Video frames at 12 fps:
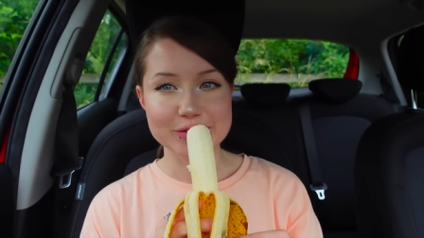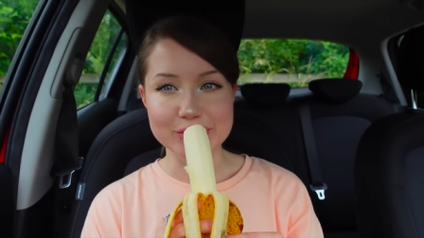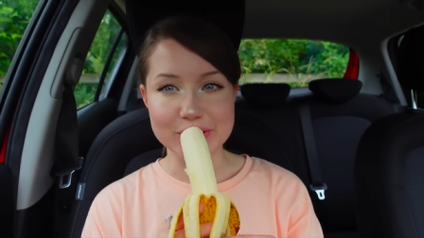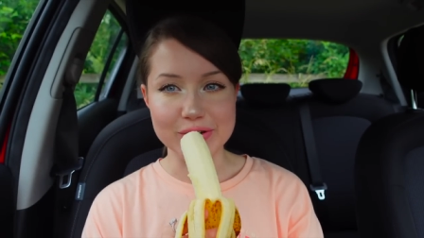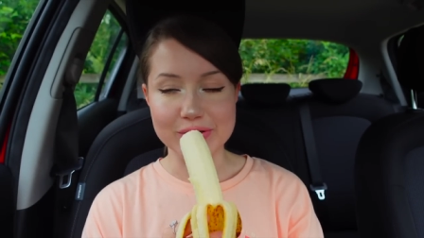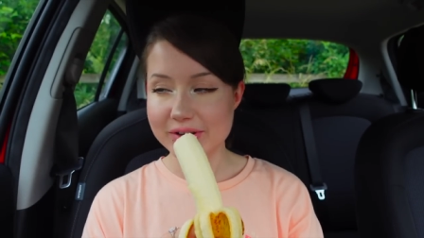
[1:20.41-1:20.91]

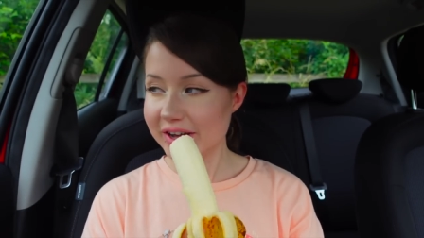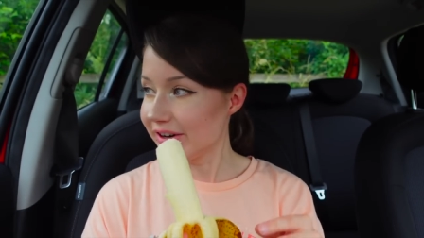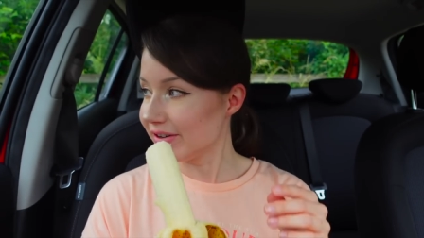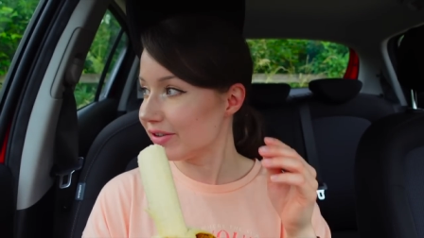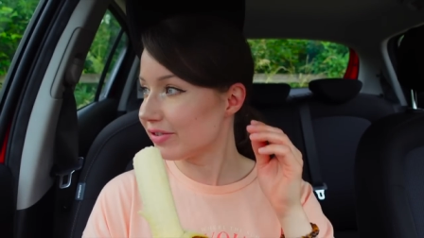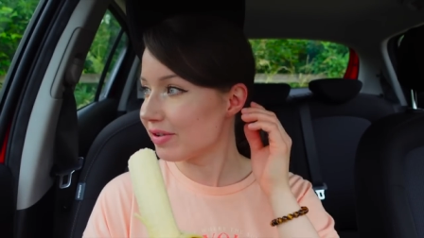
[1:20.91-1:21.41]
So I
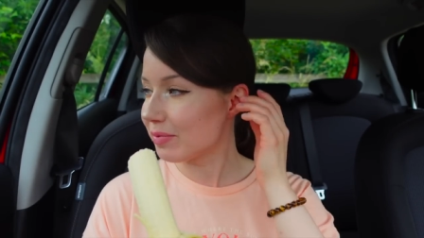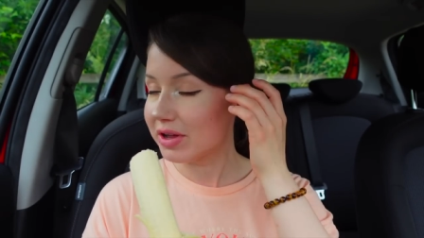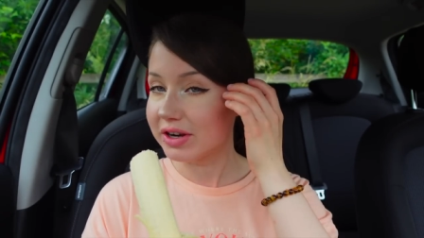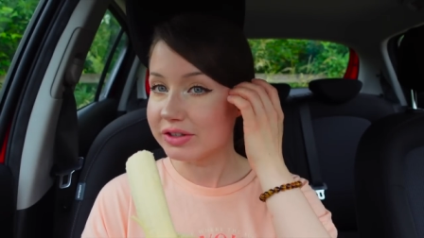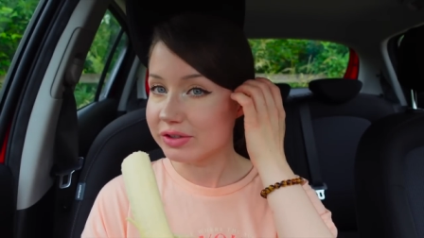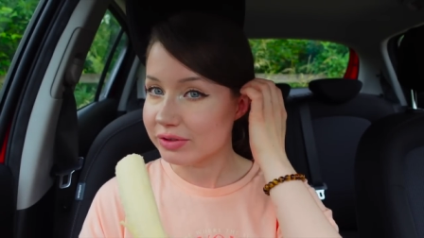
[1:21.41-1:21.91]
don't know if I'm
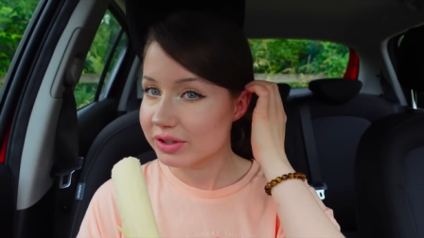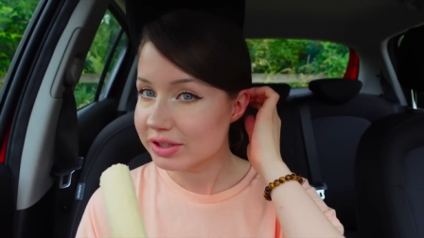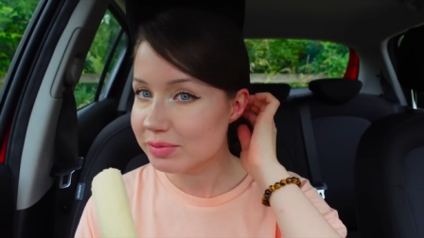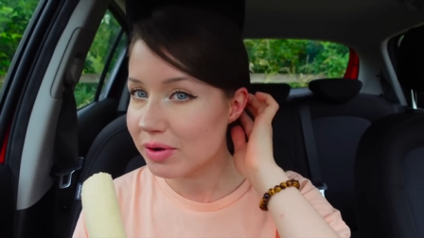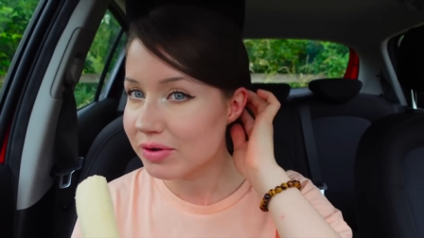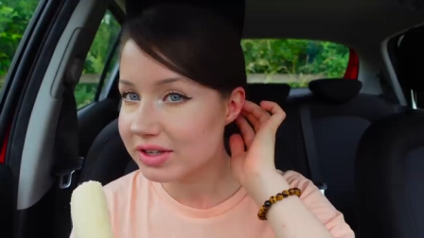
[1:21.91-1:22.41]
gonna do
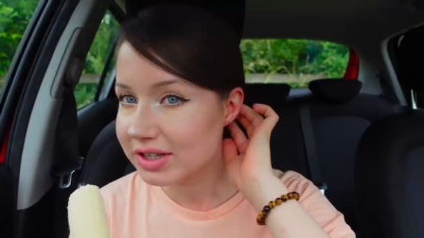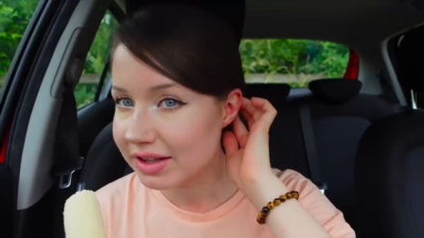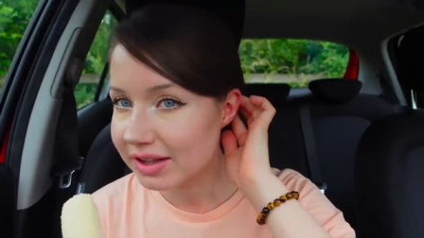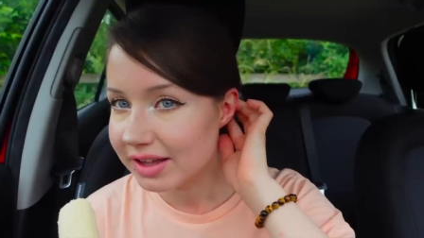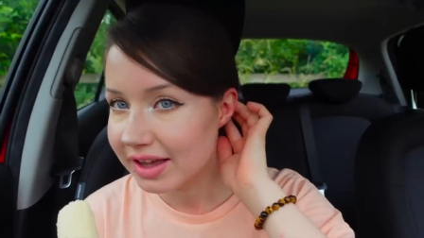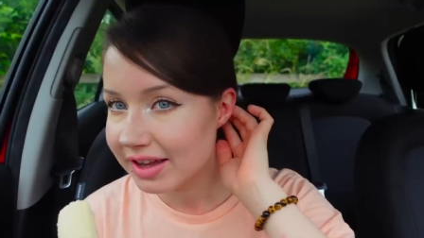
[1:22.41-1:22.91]
this
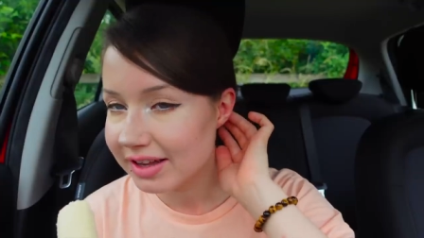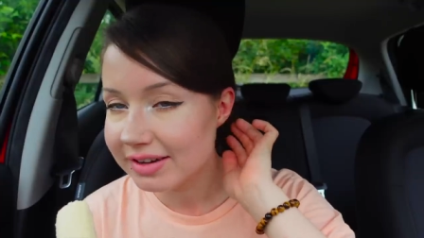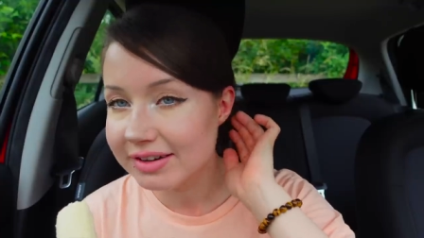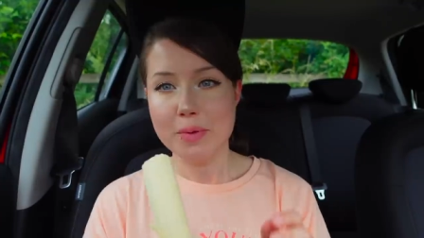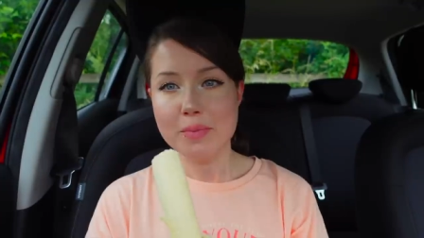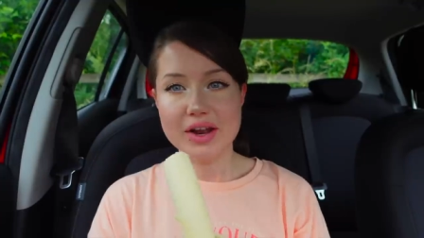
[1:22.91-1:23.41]
ponytail
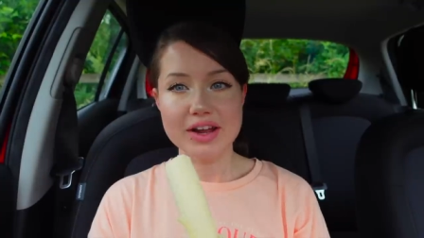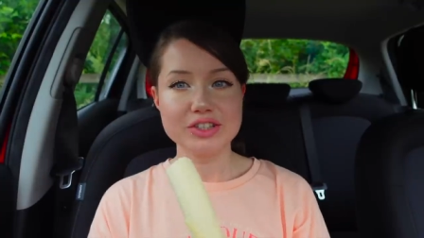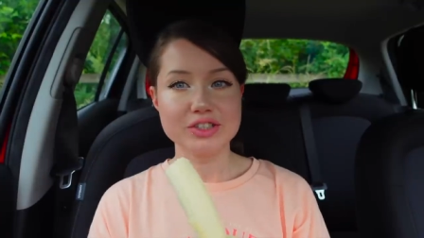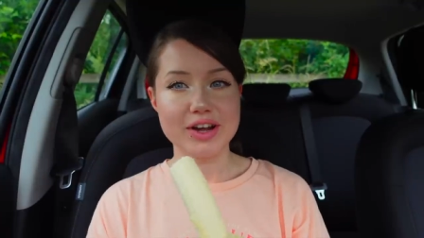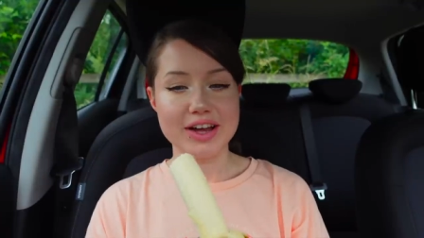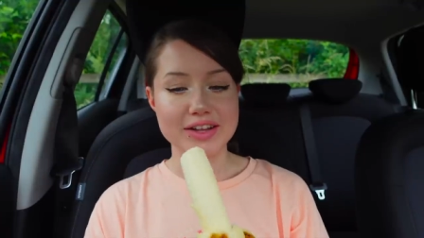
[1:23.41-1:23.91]
again, but I
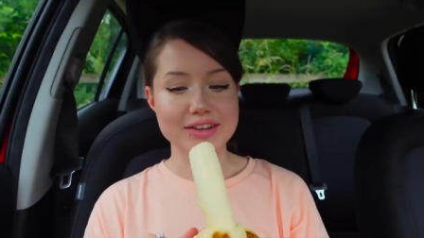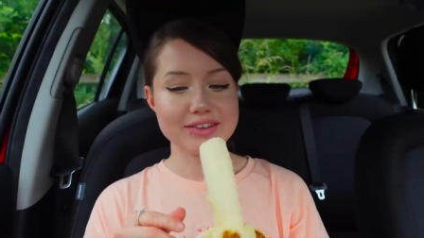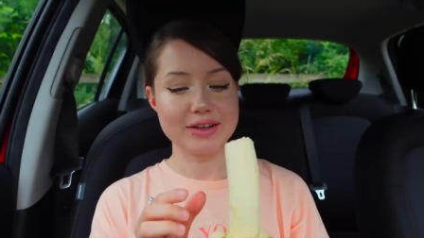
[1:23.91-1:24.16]
tried.